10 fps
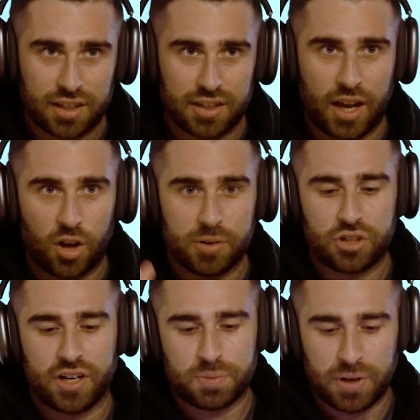Now I'm in
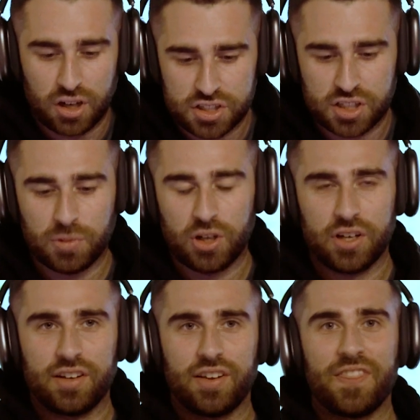transparency mode,
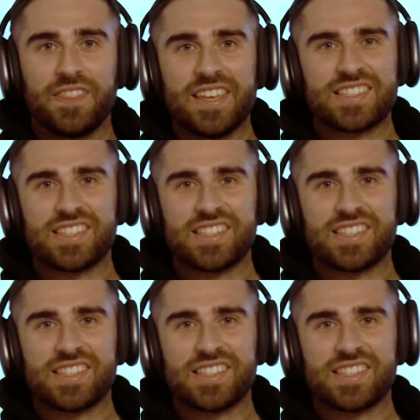and this